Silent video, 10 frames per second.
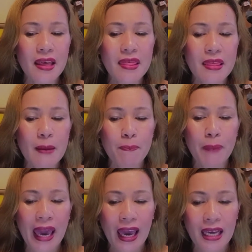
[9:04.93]
in the
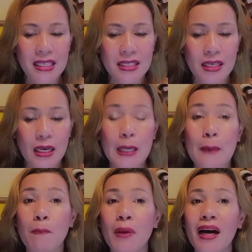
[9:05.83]
past,
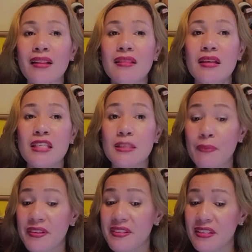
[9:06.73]
but the
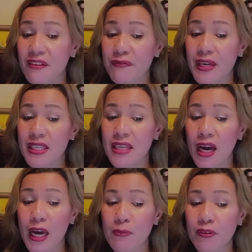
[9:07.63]
specific
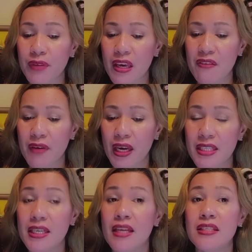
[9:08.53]
time of the
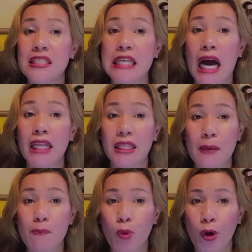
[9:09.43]
event is not
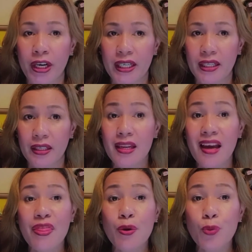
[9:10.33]
important.
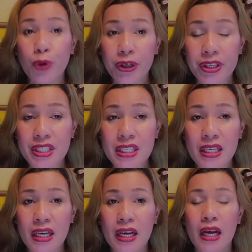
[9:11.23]
In other
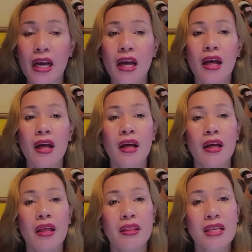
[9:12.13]
words,
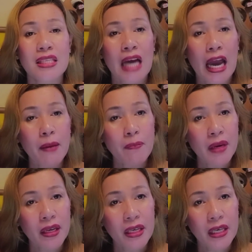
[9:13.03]
the time
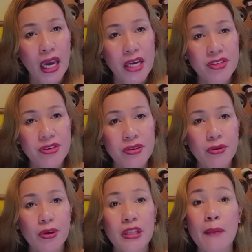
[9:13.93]

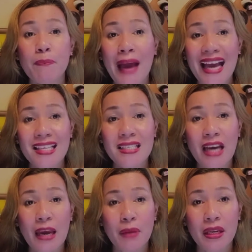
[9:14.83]
indicator or the past
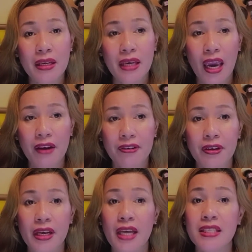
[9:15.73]
time
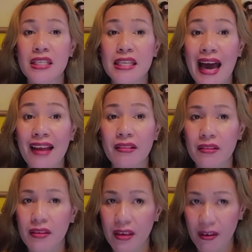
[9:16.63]
indicator is not
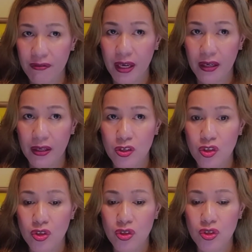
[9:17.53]
given.
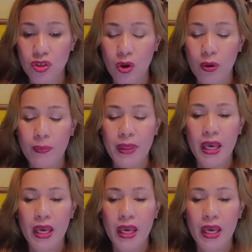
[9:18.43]
So,